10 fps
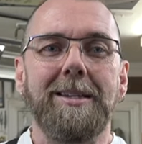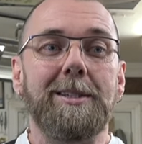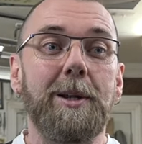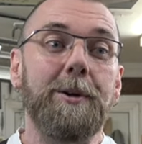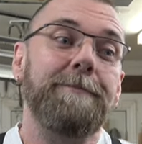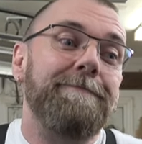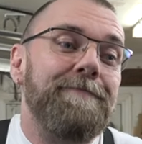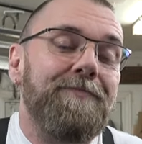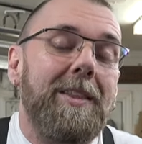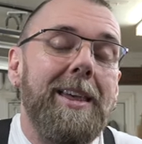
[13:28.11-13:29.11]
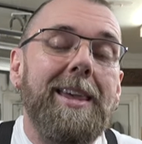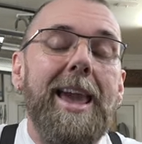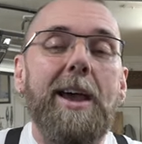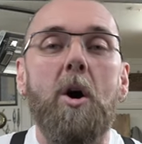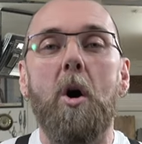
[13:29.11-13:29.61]
So they
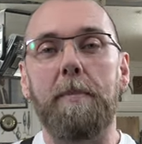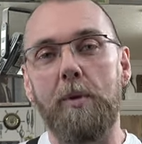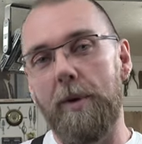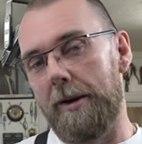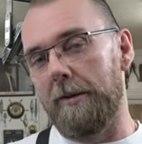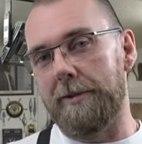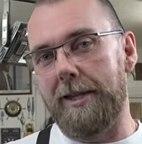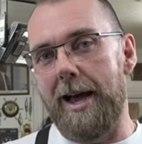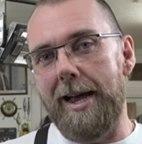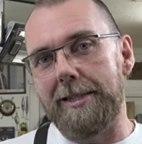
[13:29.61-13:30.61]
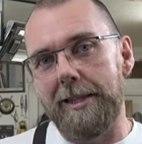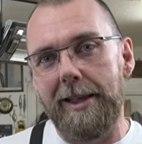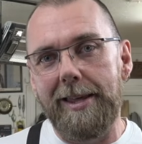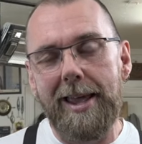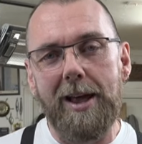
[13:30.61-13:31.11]
can't all be winners, guys, and
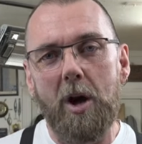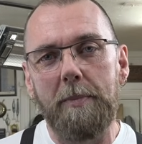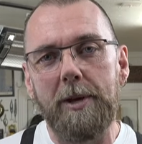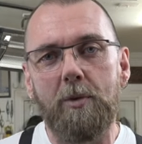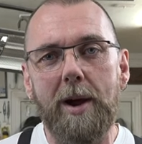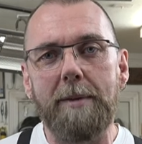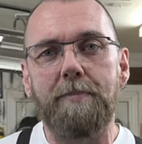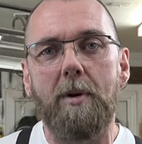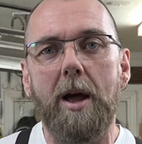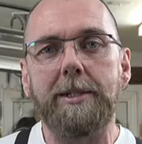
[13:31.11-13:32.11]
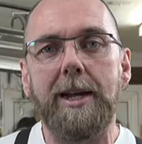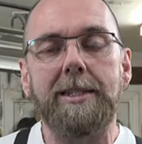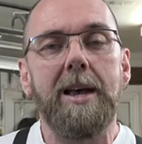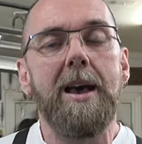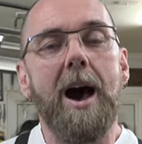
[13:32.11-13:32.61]
they can't all be great
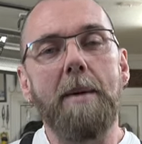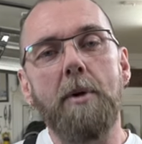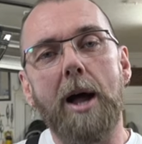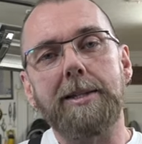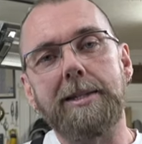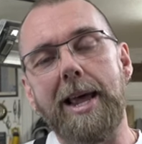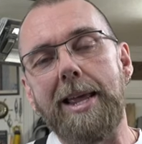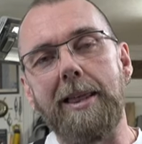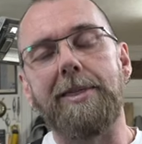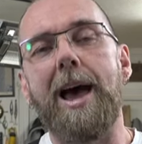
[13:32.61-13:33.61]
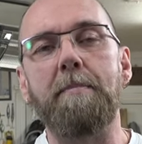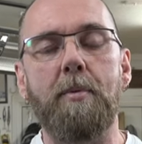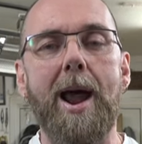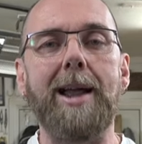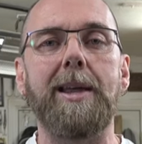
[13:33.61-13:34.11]
projects. I'm not saying that that
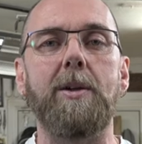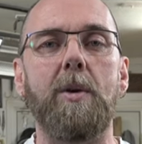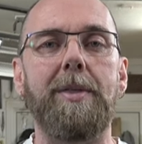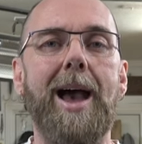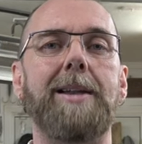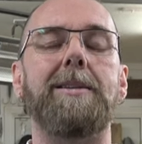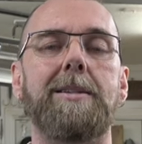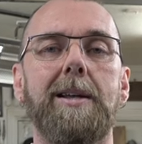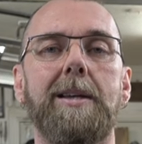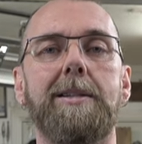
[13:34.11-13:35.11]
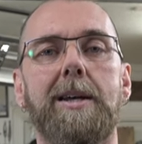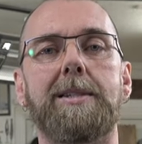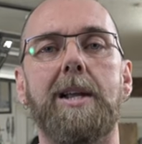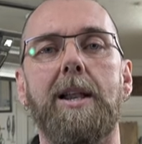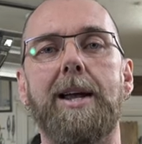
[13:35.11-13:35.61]
bracket or that uh,
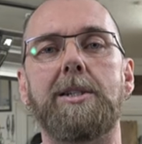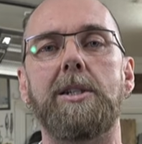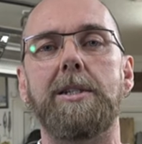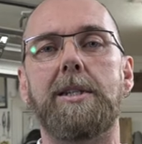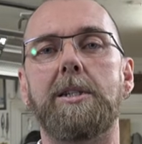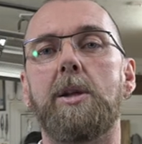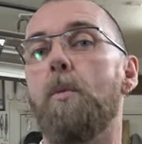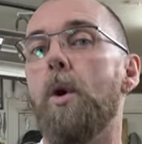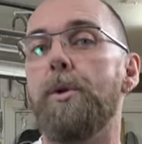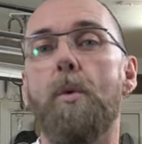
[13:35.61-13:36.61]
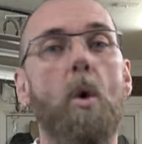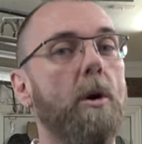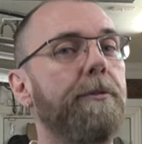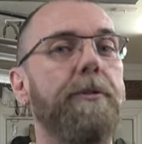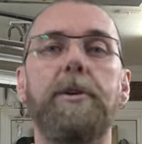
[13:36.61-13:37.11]
dust collection system wouldn't
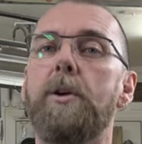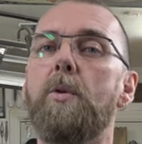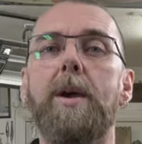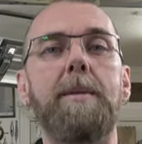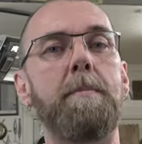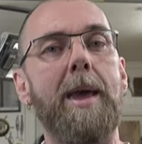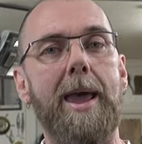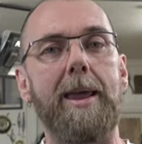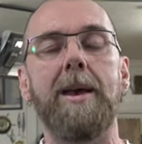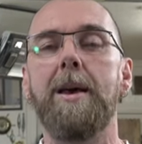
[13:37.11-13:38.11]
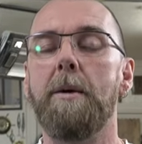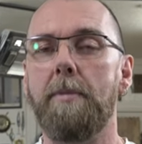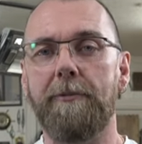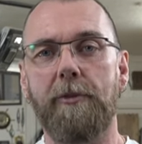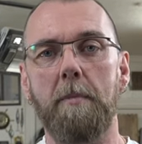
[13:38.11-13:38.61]
work for you. It may,
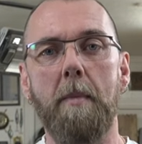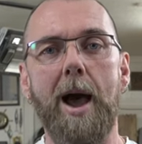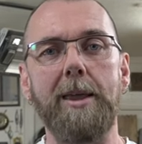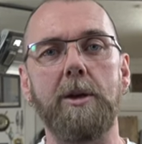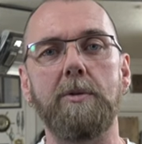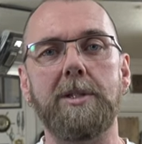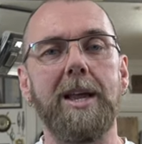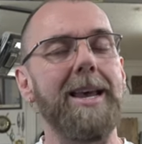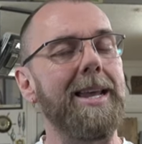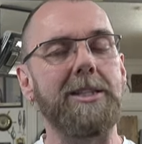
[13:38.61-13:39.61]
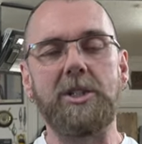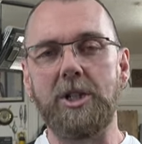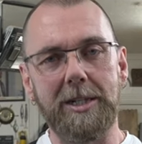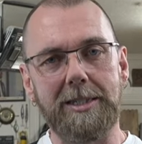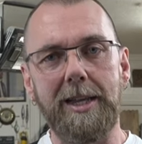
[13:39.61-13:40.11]
but for my use, it
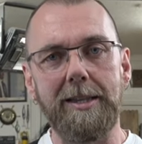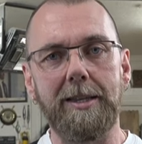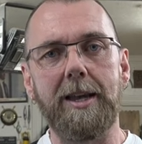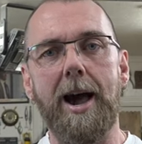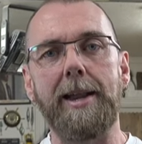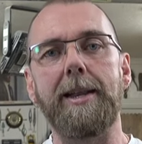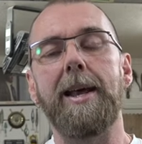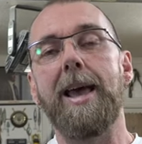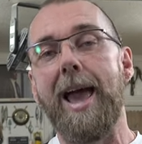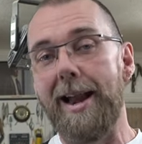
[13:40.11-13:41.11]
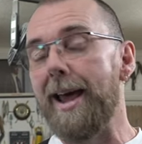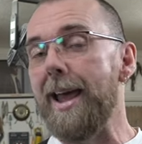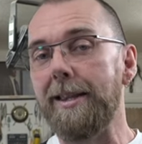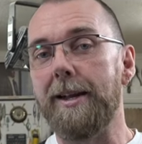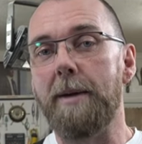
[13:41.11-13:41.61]
just didn't cut it, and
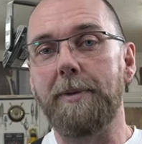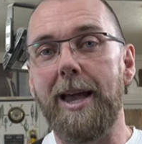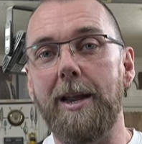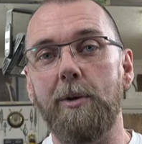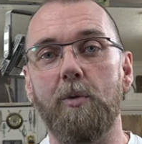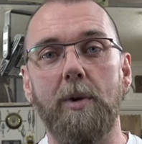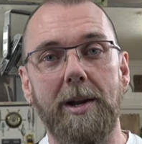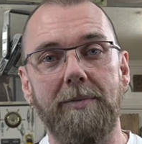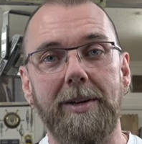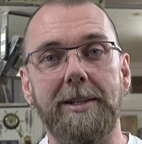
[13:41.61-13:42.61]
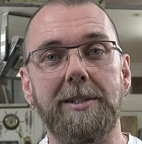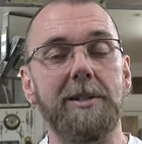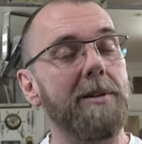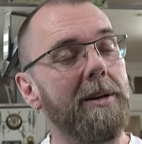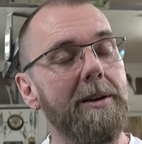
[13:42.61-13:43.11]
I ended up getting rid of it.
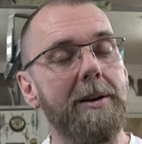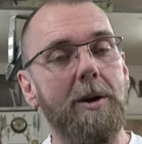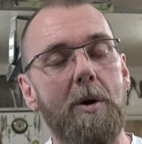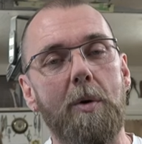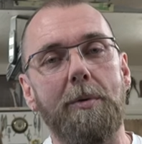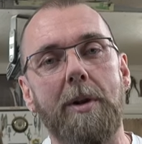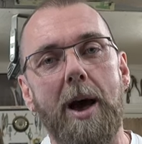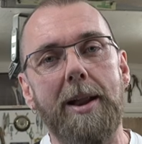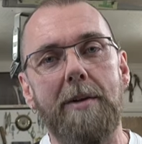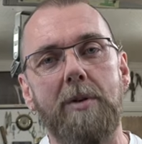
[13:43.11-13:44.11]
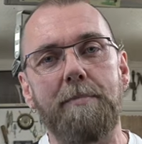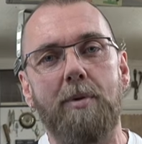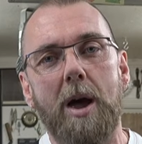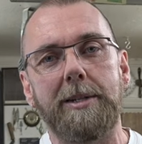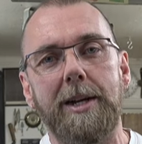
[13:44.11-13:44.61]
So there you go. Not every
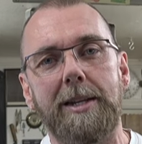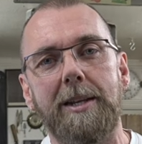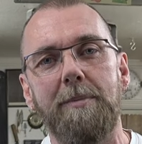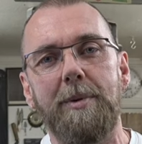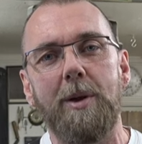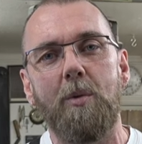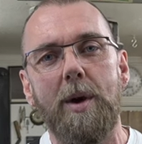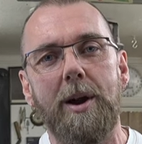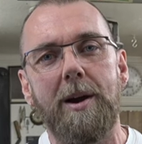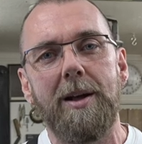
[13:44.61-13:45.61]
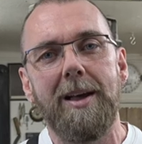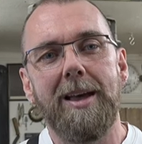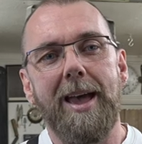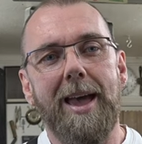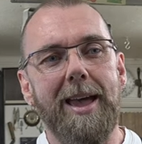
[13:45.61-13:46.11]
project can be a winner,
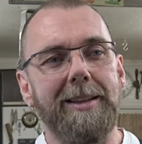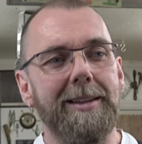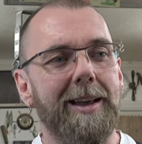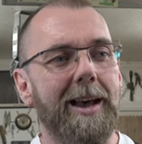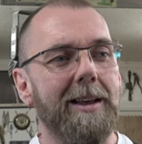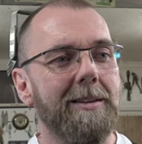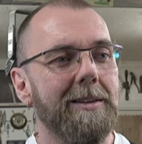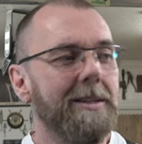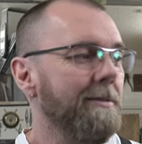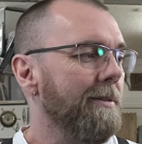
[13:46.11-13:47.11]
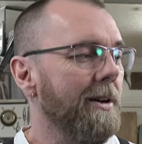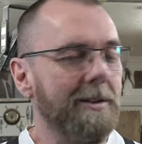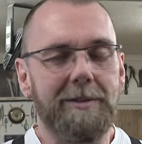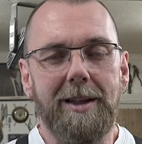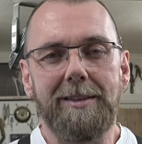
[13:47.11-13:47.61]
and uh,
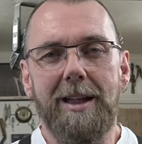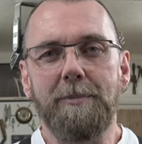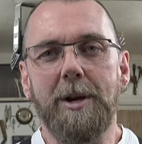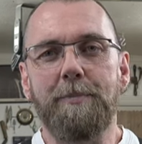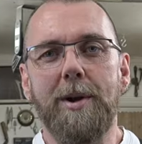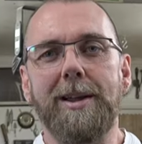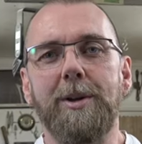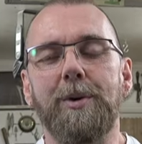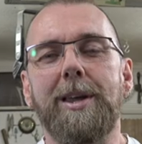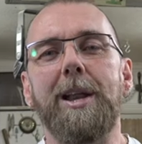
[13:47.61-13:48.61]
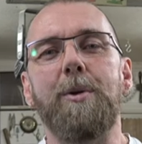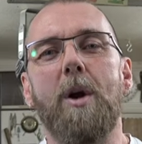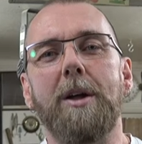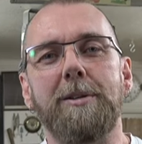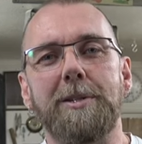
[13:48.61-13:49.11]
uh, I, I'm going to break into a Kenny
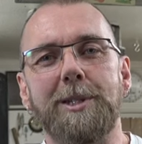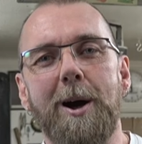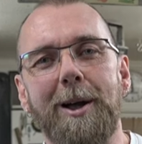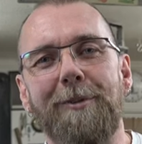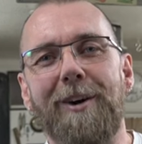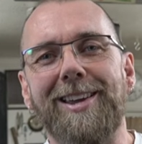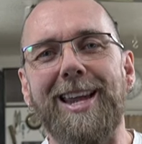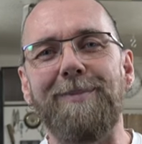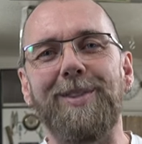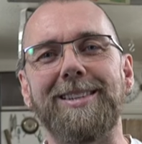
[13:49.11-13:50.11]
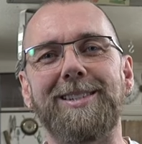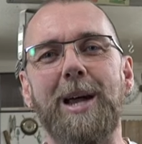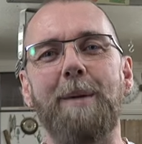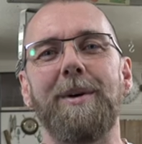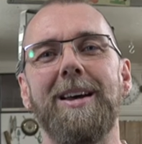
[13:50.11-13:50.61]
Rogers song if I keep this
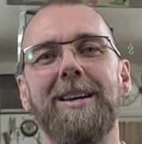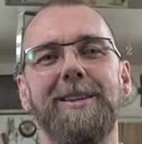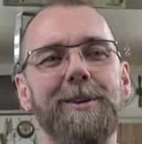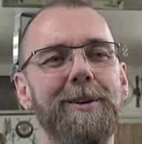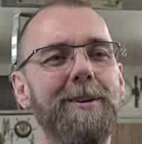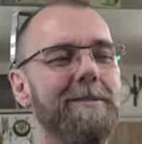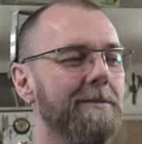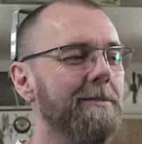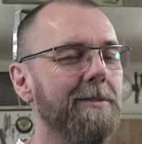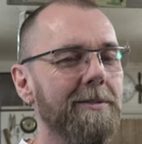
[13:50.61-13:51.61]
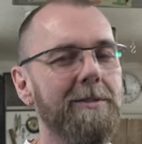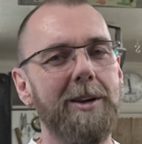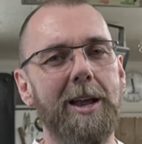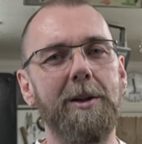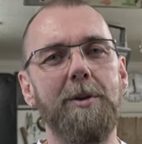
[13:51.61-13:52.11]
up. You know, you
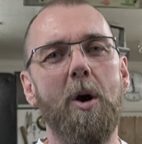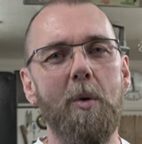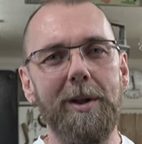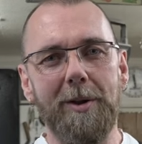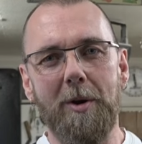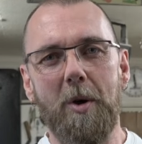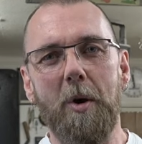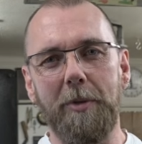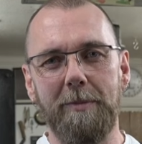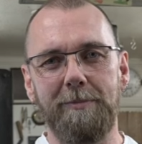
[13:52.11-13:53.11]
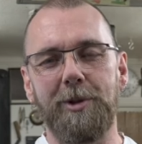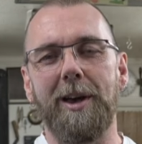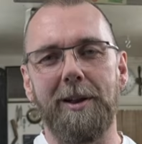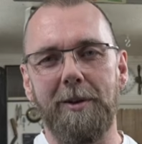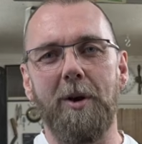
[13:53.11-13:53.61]
got to know when to hold them. You
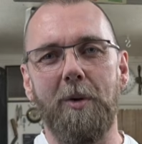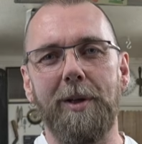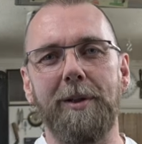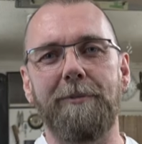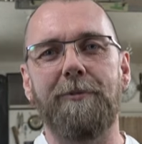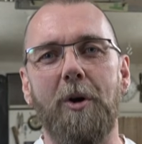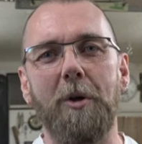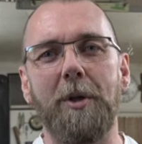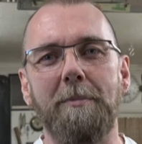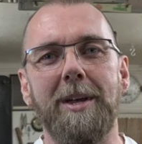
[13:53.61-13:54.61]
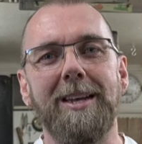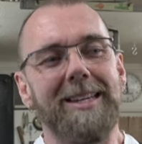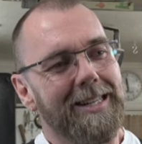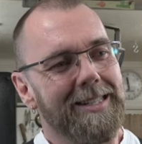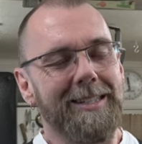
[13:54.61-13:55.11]
got to know when to fold them.
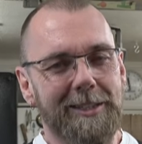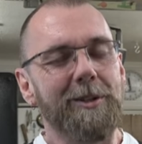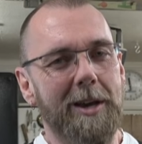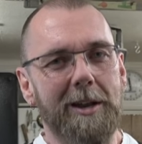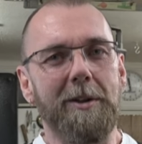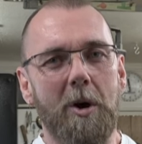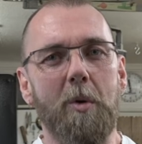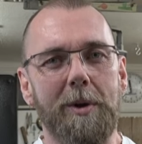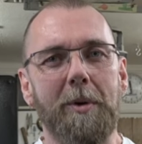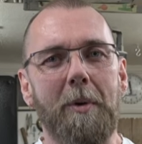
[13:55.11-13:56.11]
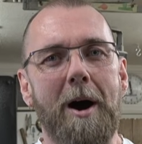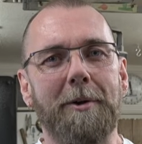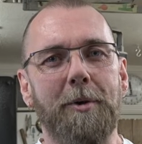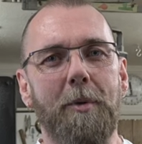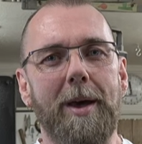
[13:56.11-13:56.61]
You got to know when to
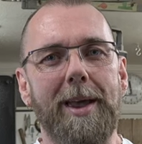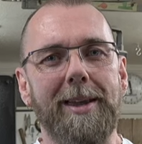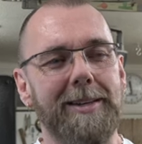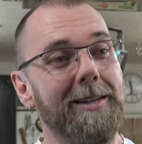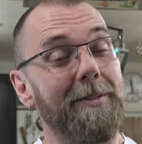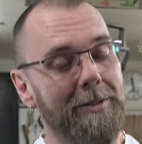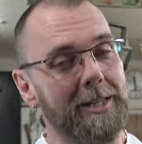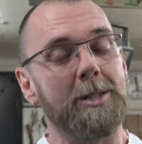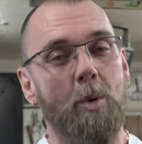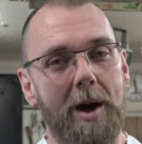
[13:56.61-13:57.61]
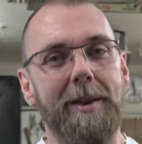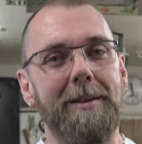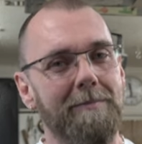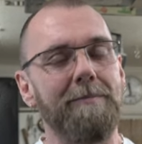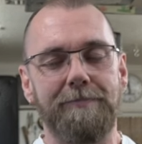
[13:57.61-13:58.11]
walk away. And on this
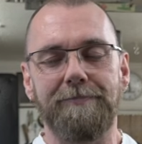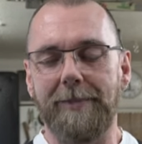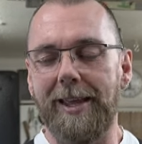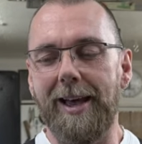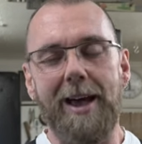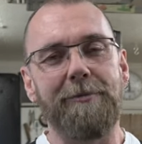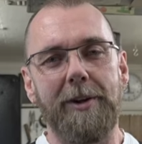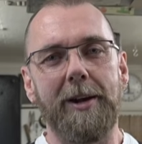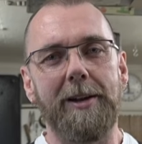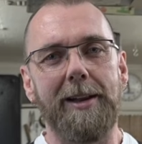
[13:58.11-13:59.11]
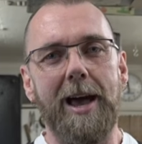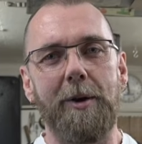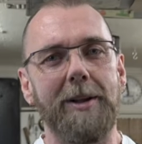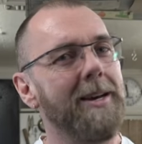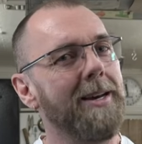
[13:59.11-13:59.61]
one, yeah, I figured it
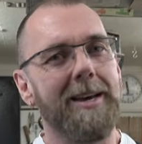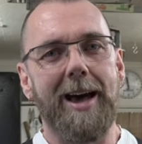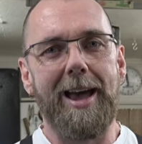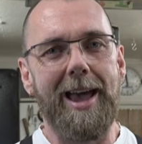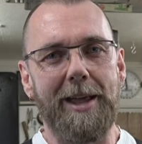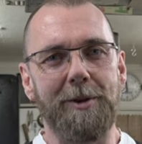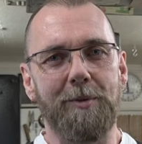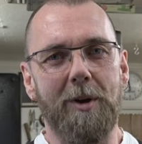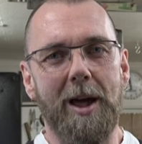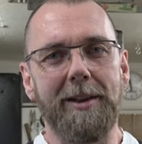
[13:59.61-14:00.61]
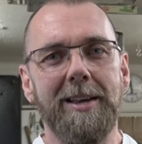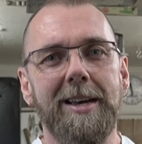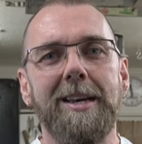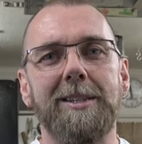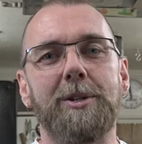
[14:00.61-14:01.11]
out. I had to run.
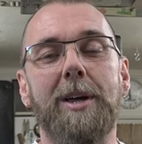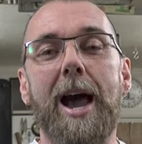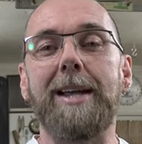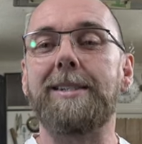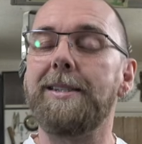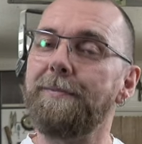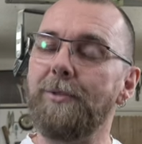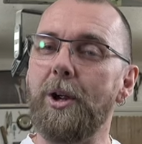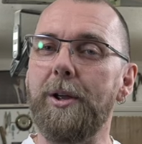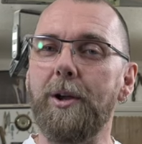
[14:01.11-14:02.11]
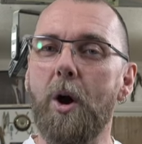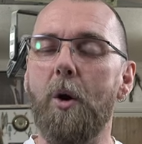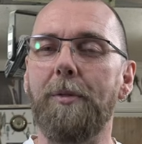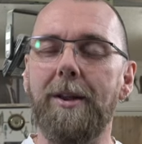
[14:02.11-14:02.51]
So guys, there you go.